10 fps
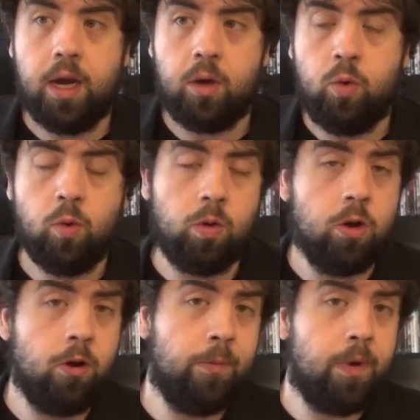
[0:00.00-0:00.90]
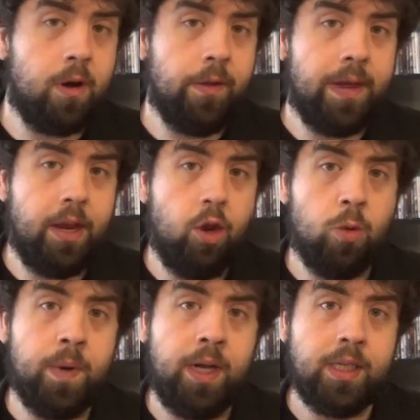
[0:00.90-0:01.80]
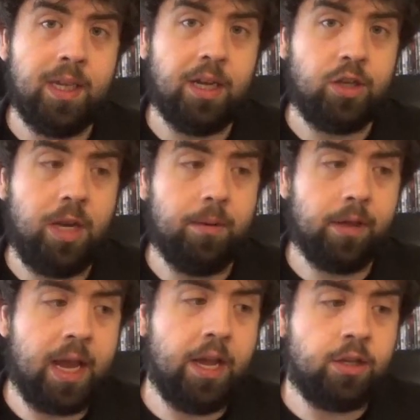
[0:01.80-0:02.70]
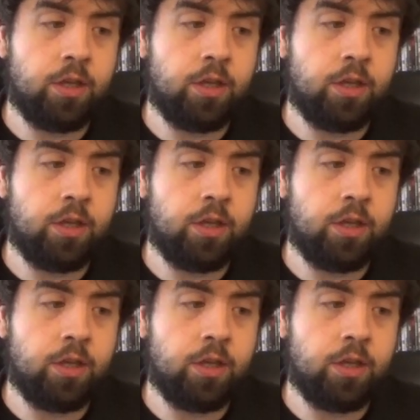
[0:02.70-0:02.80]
cool curveball that nobody is actually able to catch,